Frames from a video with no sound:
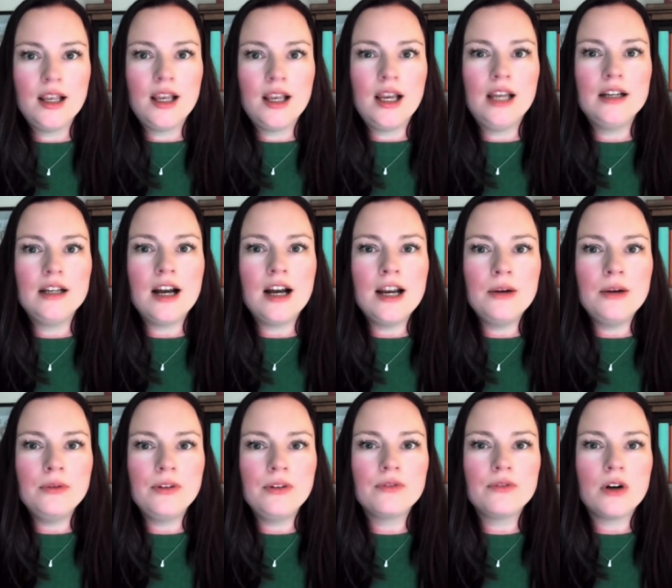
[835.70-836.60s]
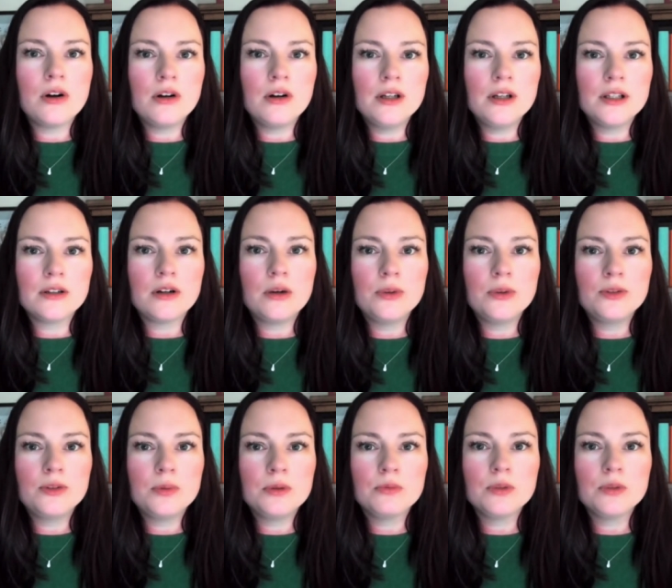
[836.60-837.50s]
And I have always
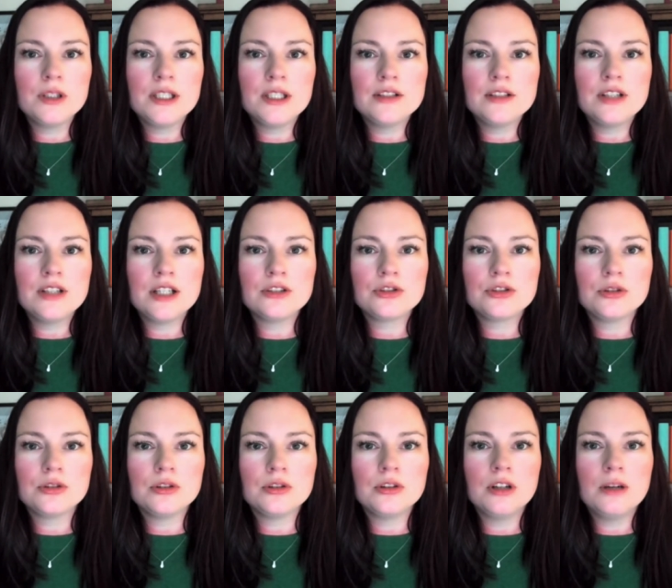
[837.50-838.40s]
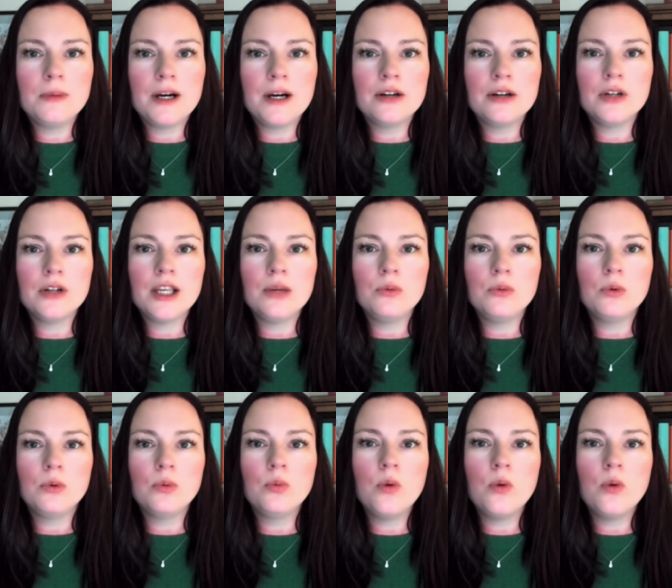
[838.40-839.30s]
been really intentional about, okay, well,
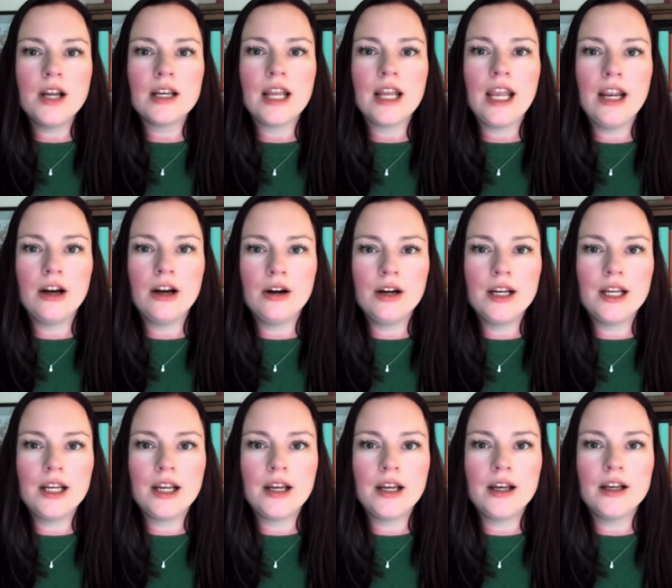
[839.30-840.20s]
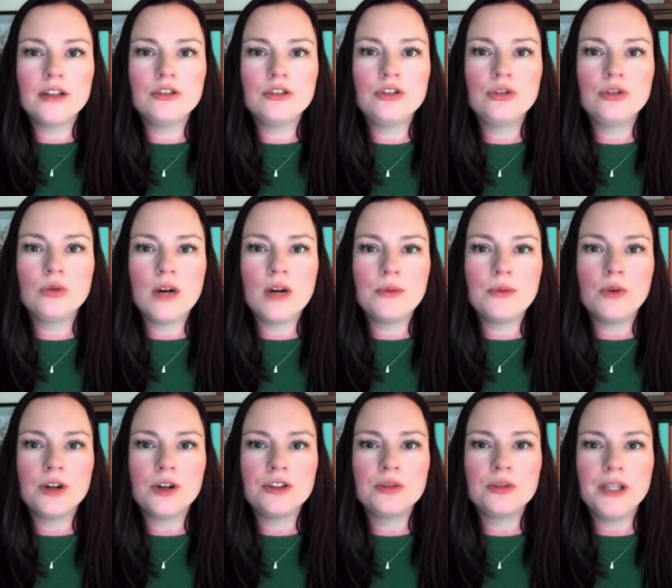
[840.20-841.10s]
what area do I
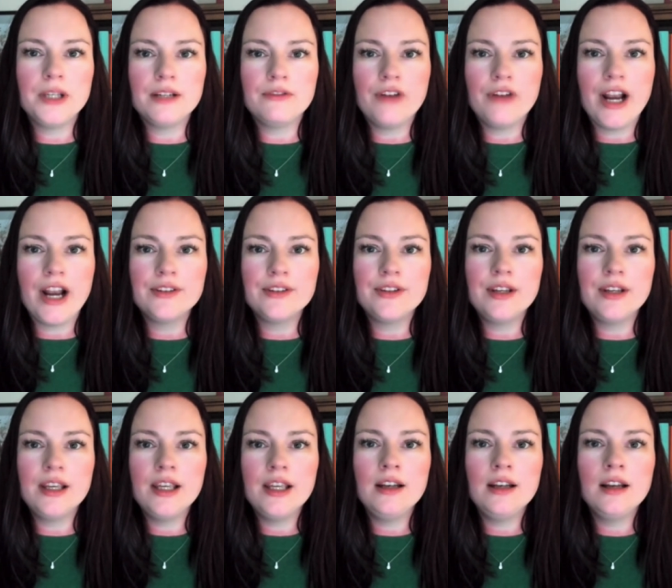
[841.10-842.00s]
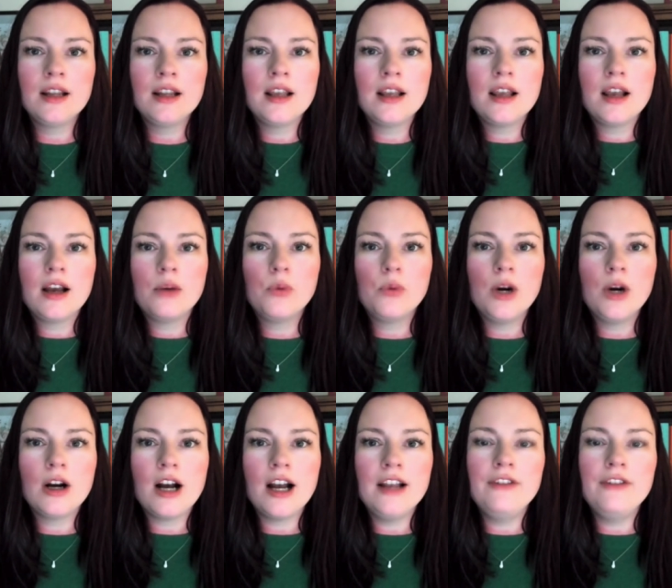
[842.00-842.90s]
want to be advising in where
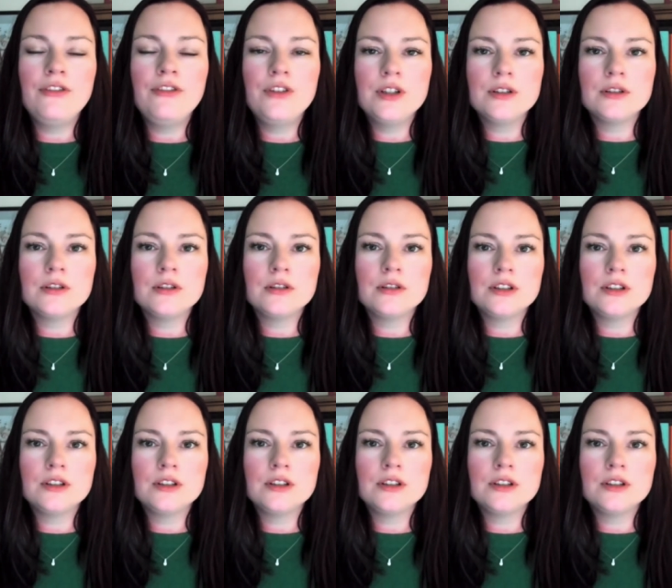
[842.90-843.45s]
I feel,